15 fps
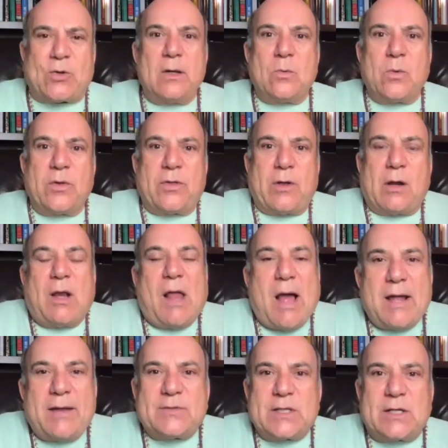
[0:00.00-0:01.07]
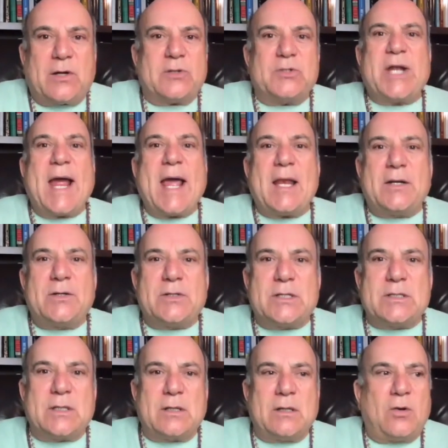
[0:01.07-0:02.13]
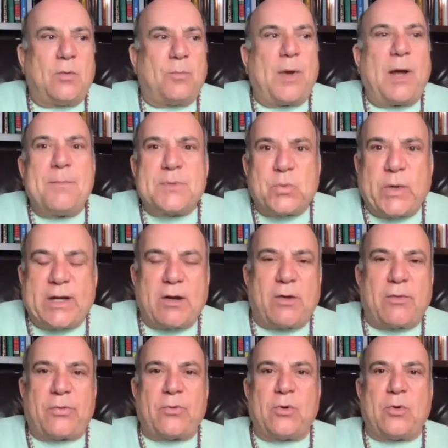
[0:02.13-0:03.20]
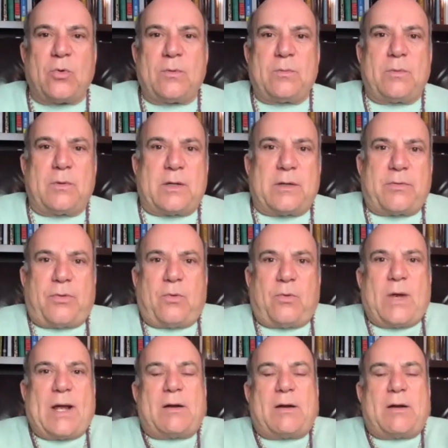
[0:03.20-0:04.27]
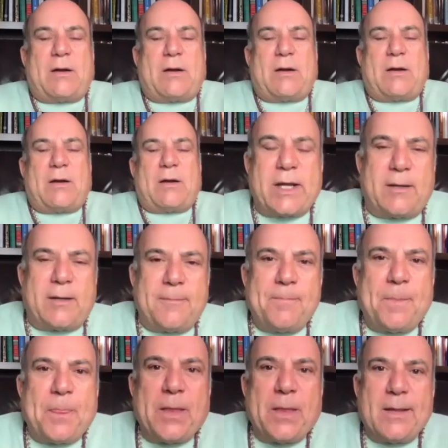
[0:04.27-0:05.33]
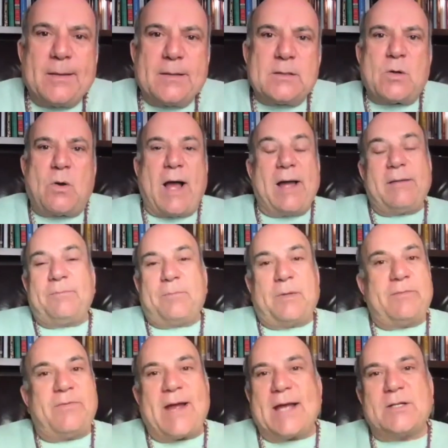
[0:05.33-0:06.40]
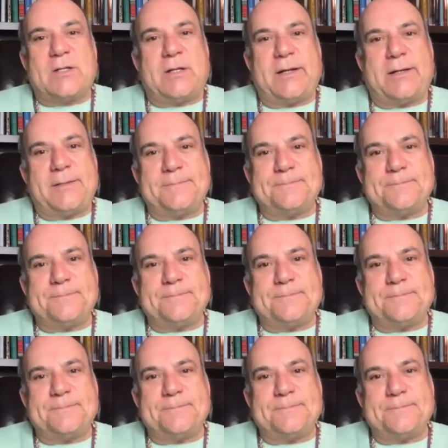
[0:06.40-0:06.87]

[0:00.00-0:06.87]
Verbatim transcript: with our lives and our challenges and the little bumps we go through throughout our journey? So I've been fascinated.